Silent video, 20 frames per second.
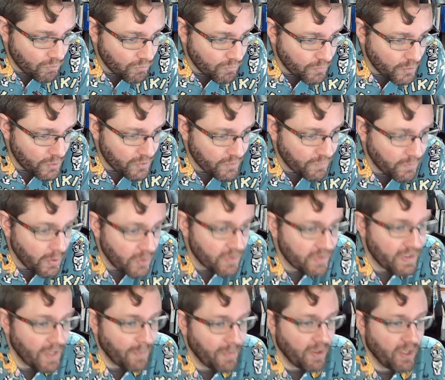Frozen
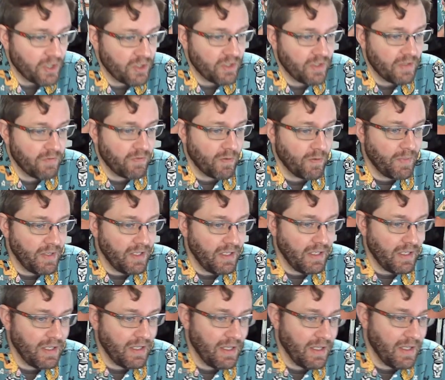State Productions, for
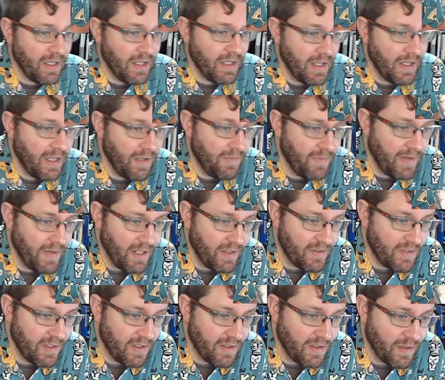being a
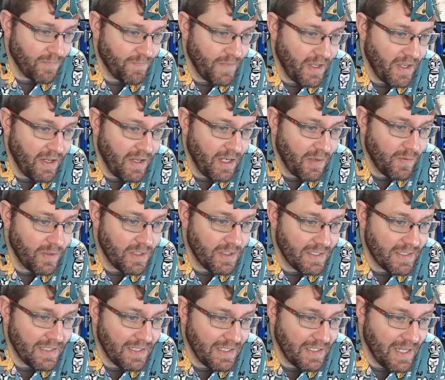financier, had anyone
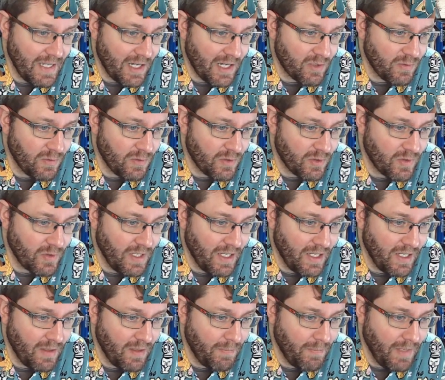seen actual
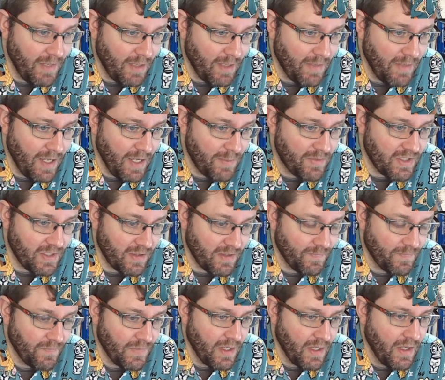trade made by Epstein?
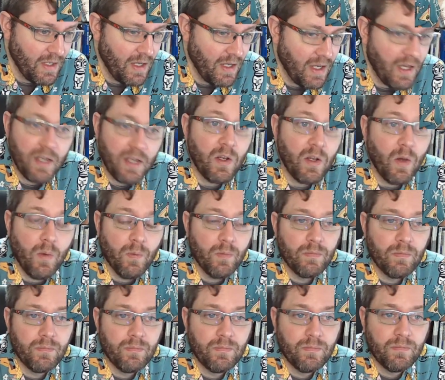No.
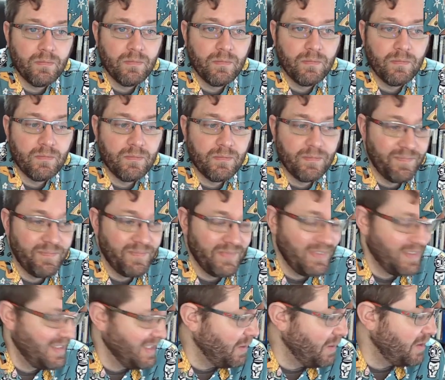
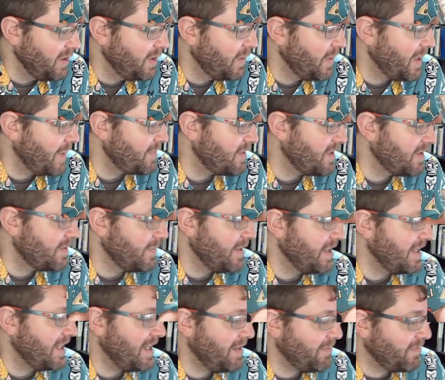No one knew where Epstein's money
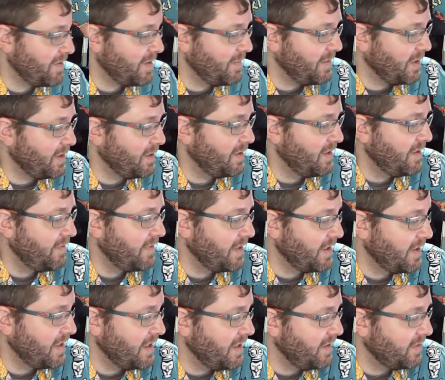came from. They could not
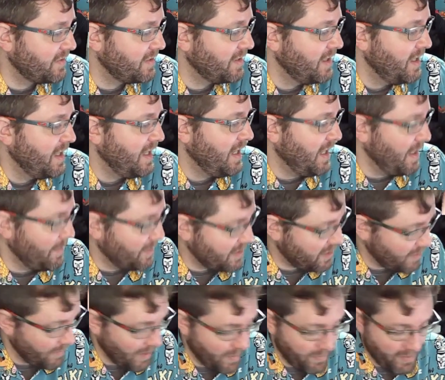figure it out. And I'm just
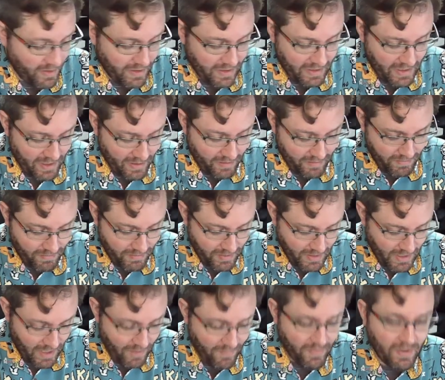remembering now,
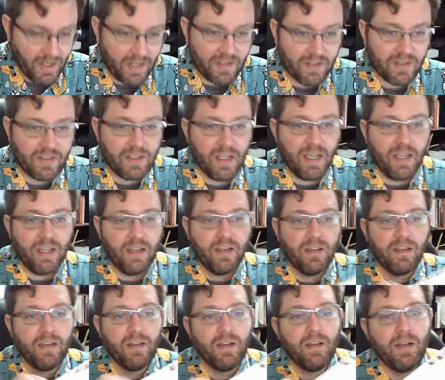I forgot to say,
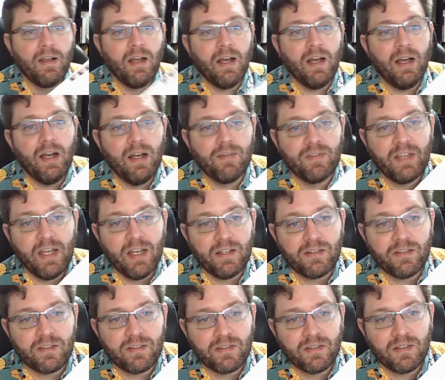I've got